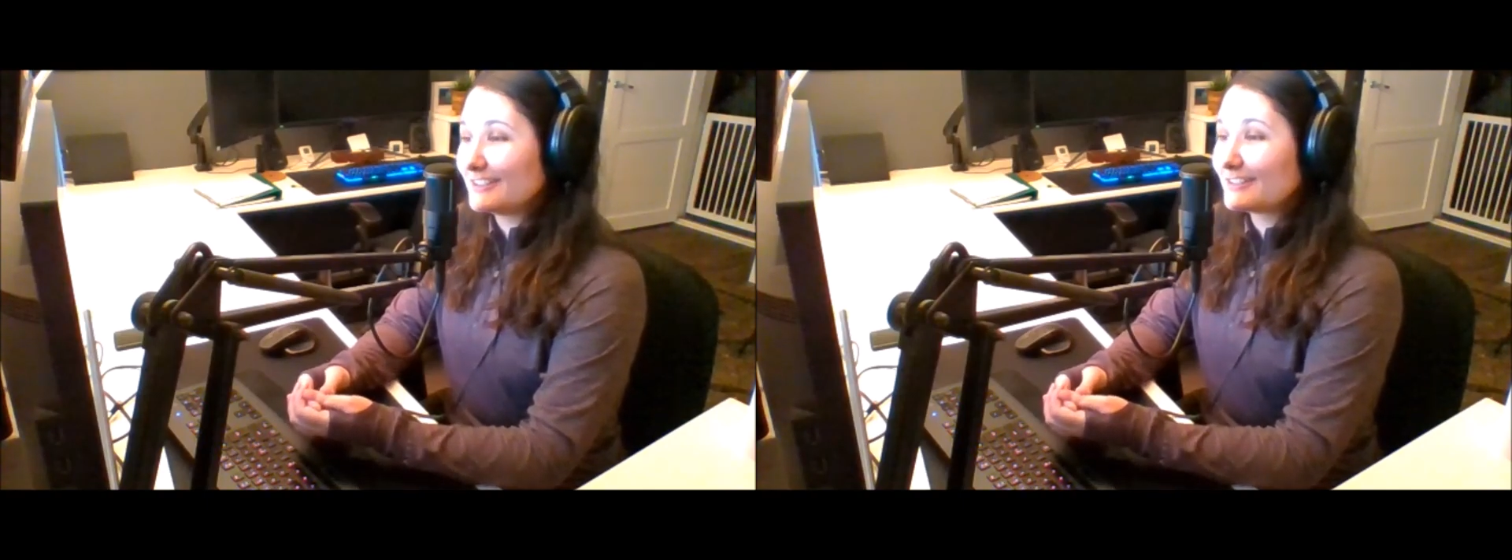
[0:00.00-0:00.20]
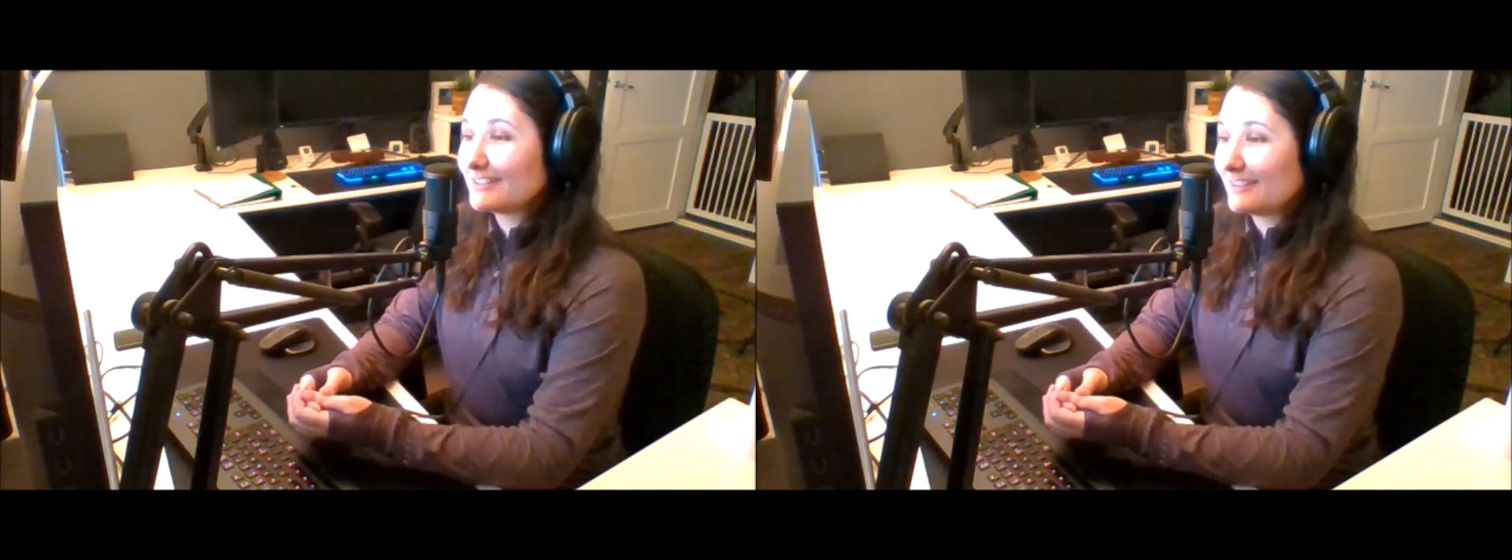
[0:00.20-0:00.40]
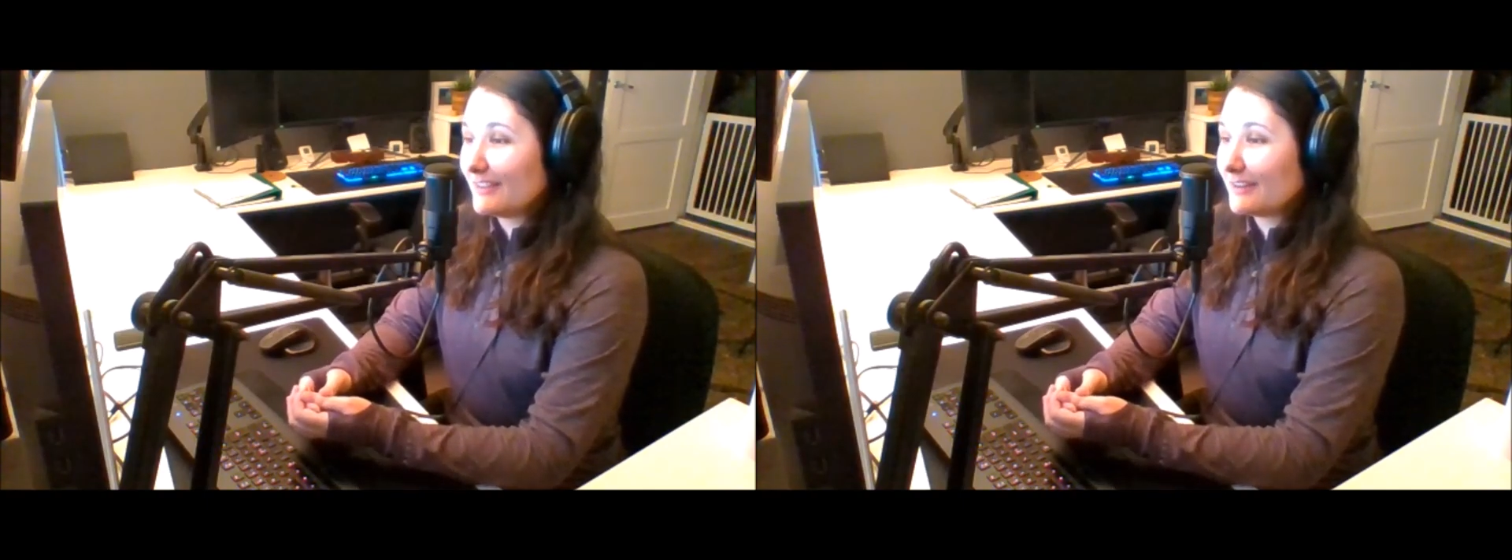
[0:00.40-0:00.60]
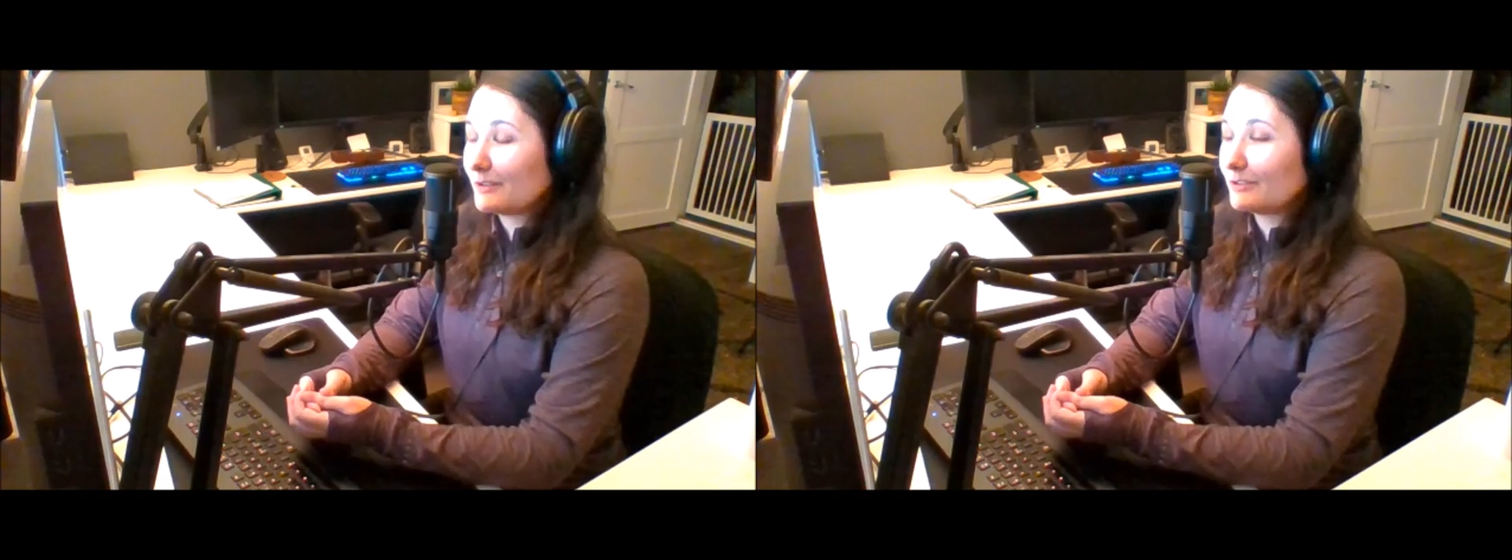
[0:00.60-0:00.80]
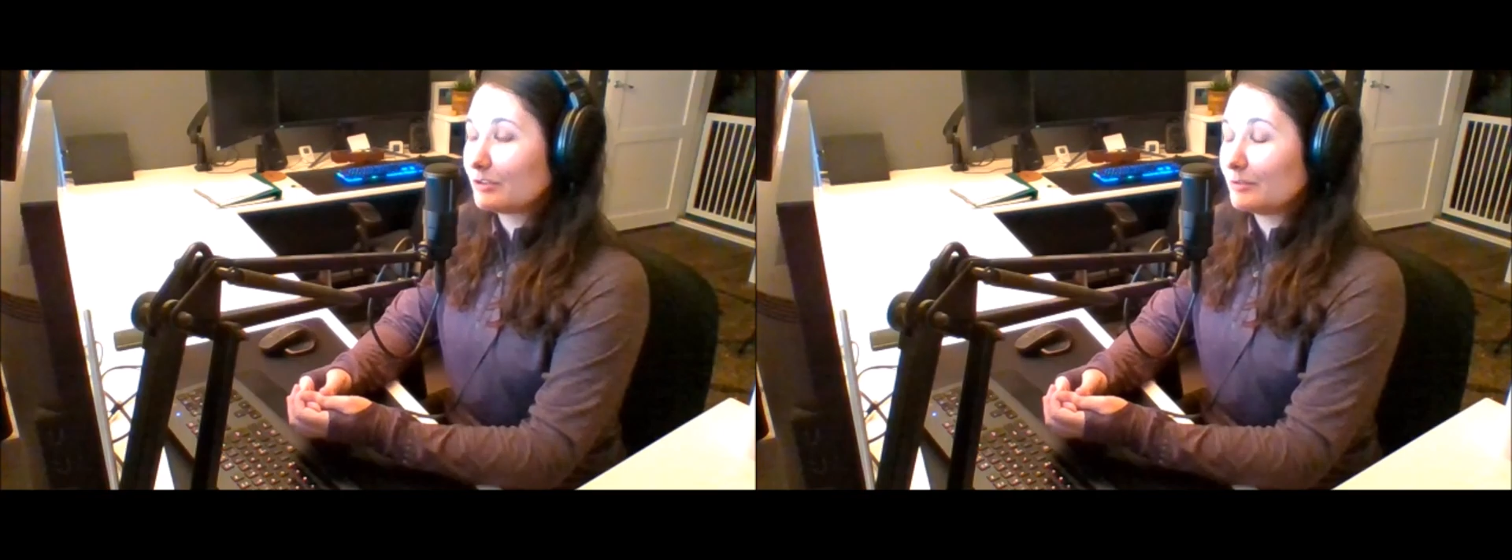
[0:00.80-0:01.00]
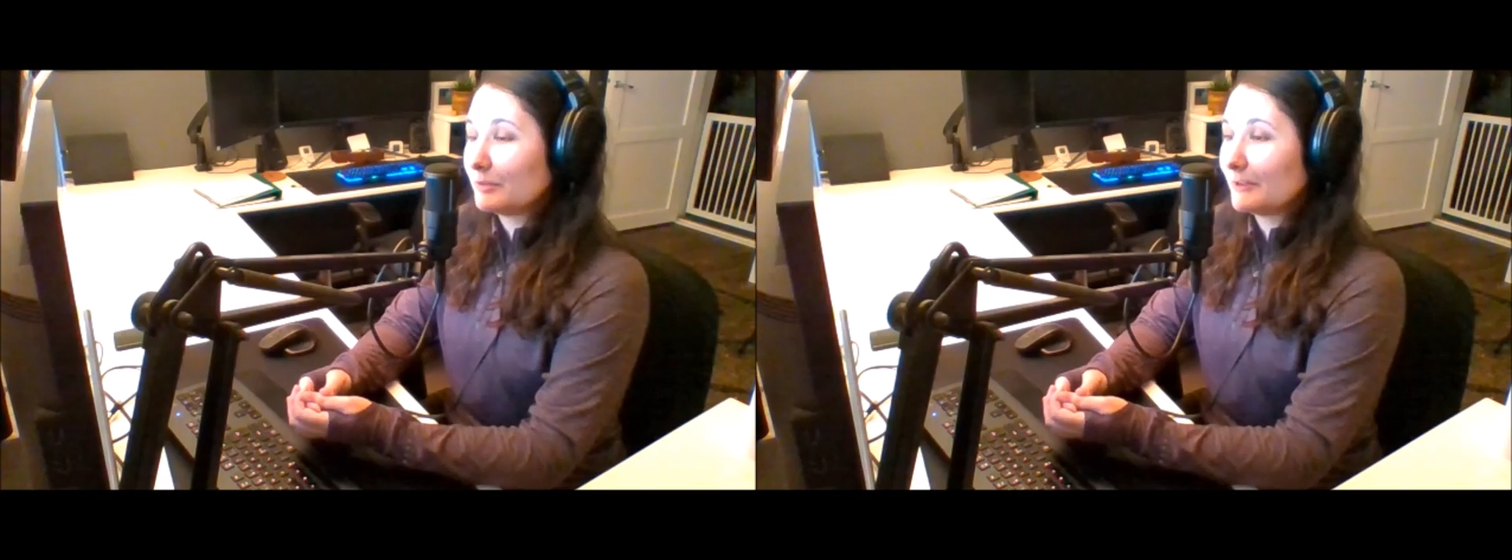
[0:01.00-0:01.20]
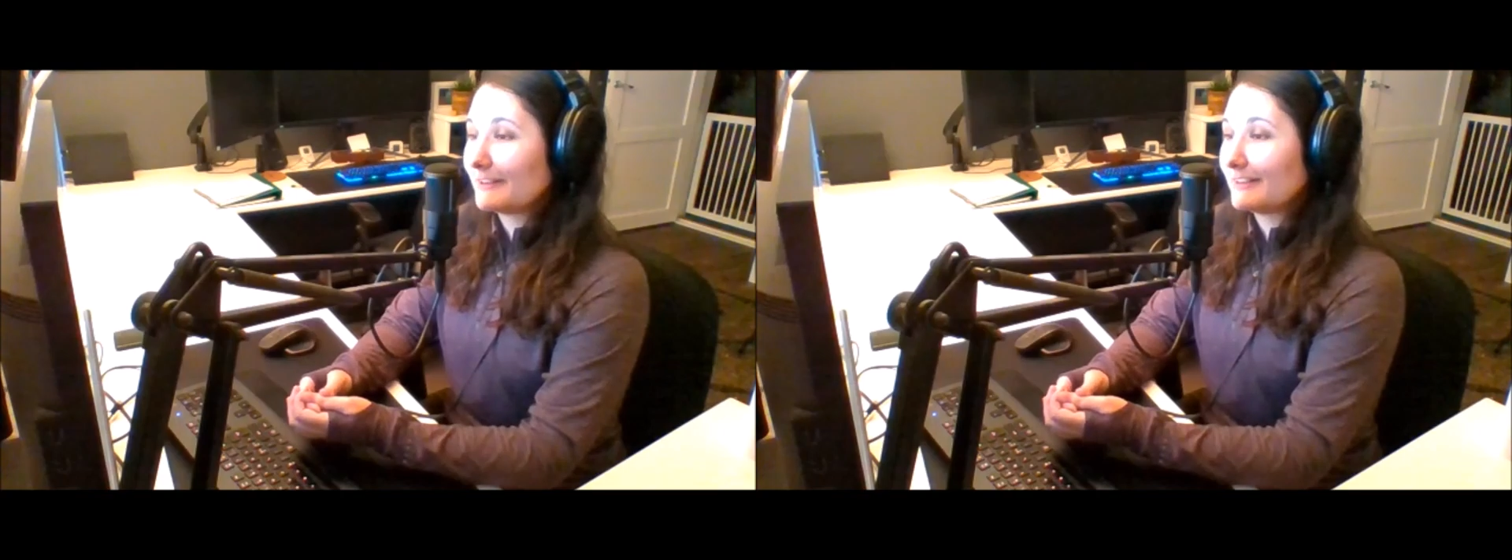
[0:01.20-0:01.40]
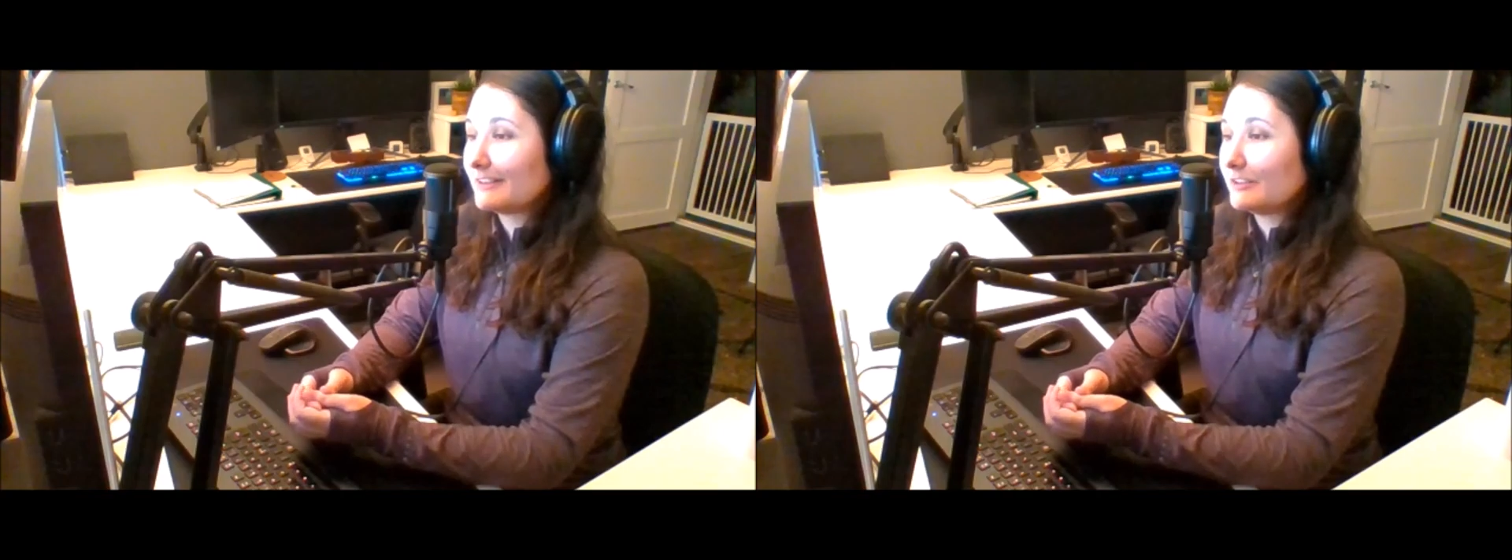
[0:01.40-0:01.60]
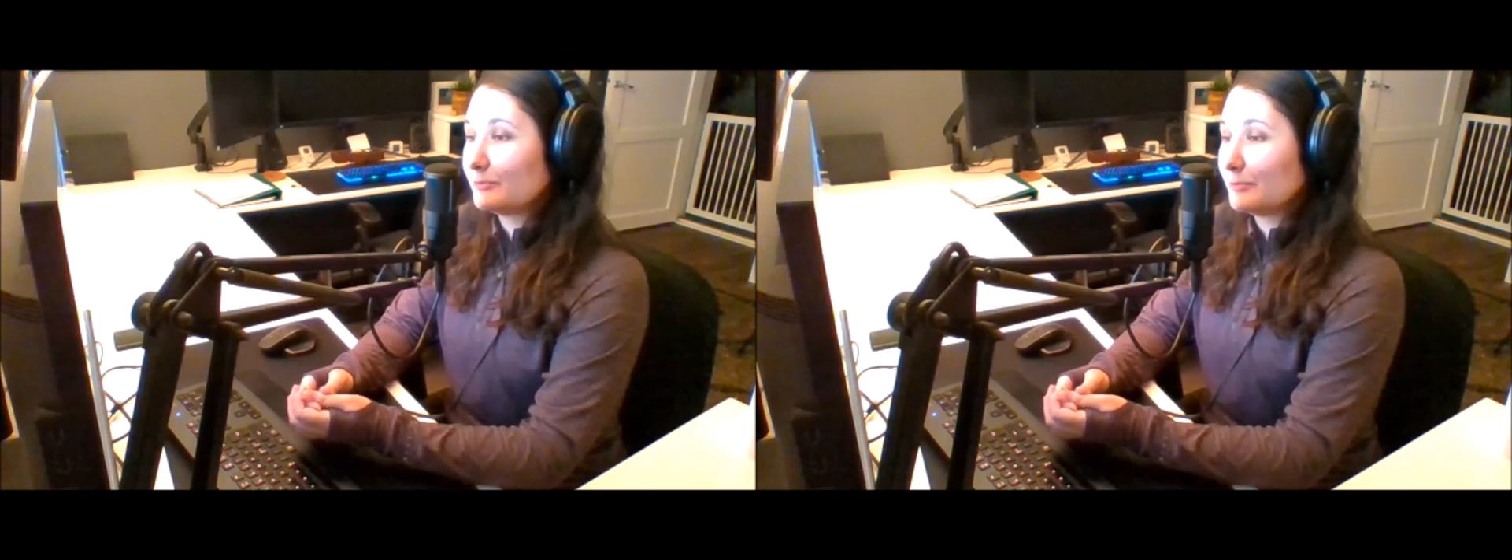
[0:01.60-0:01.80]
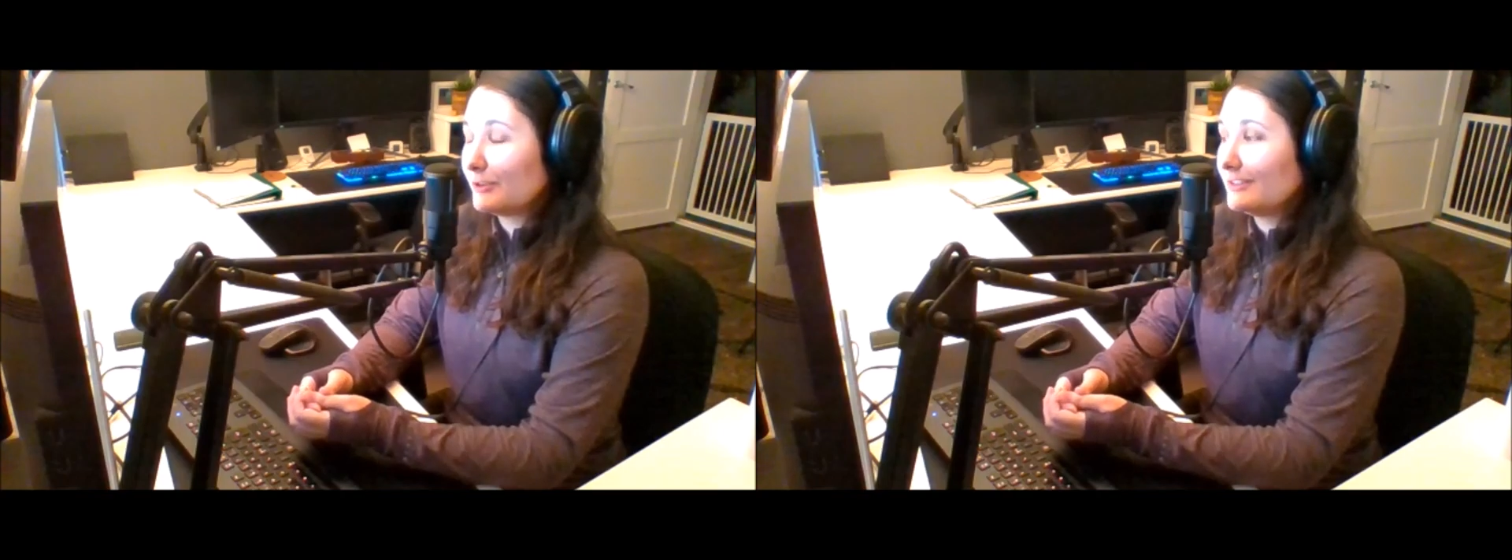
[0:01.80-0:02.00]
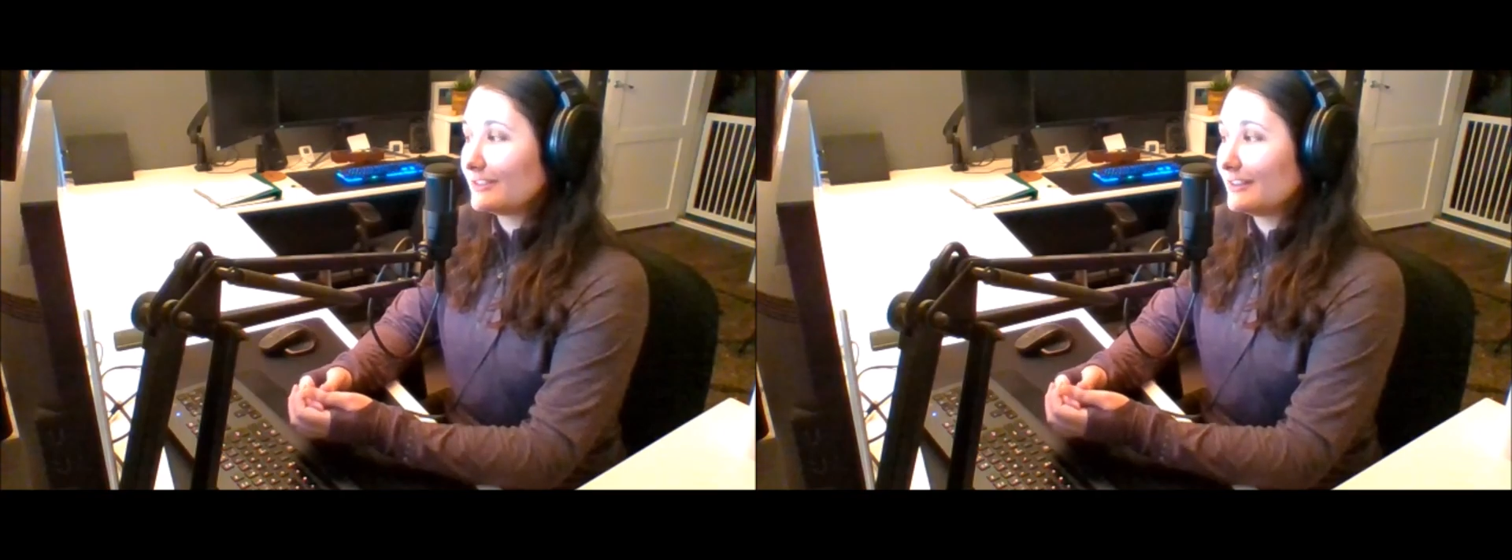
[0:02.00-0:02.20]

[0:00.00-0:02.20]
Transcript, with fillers: to see that also applied in esports.